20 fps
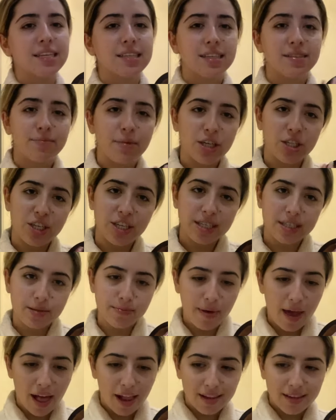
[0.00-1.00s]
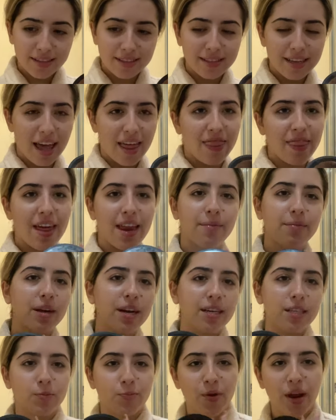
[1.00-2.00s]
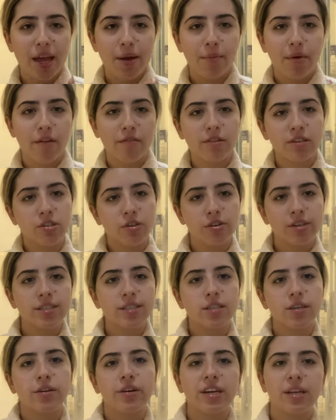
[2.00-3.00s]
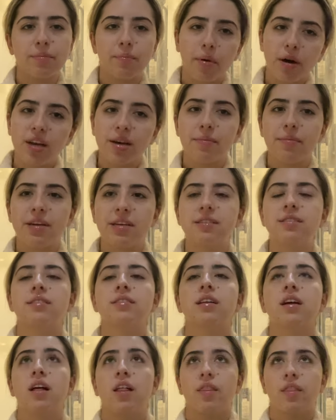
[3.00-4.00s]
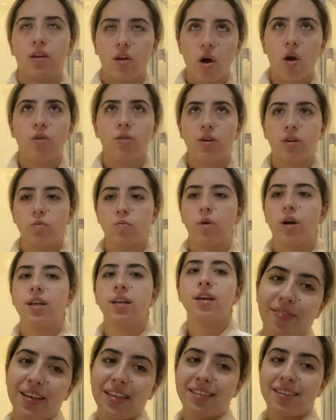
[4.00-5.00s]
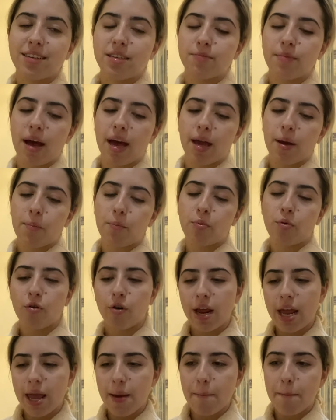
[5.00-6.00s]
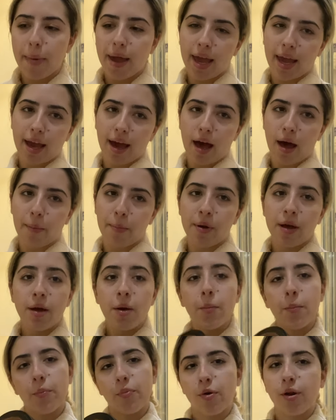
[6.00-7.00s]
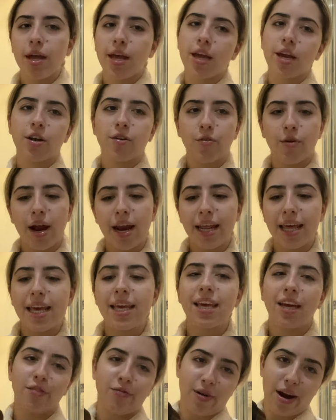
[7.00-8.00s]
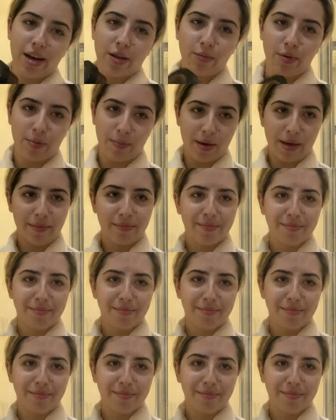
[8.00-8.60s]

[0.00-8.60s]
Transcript: Matching smells. And then I'm gonna spray my Victoria's Secret Body Mist, the coconut one. This is my pre-makeup, pre-get ready with me.